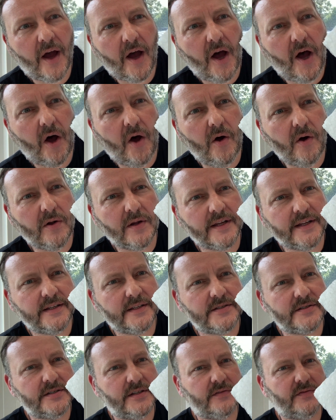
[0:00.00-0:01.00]
hole in
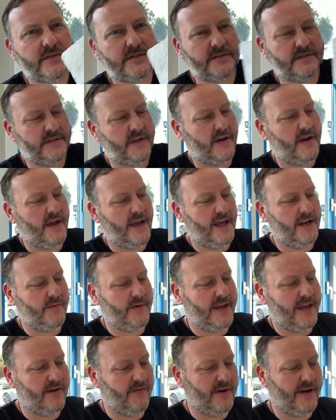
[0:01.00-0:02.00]
the surface. So how do
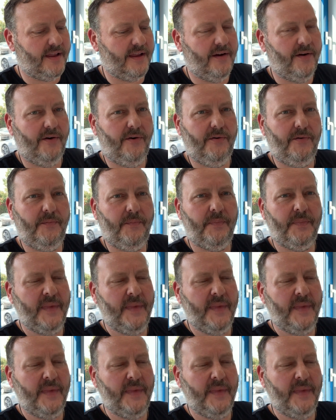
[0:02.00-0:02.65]
we get rid of the hole?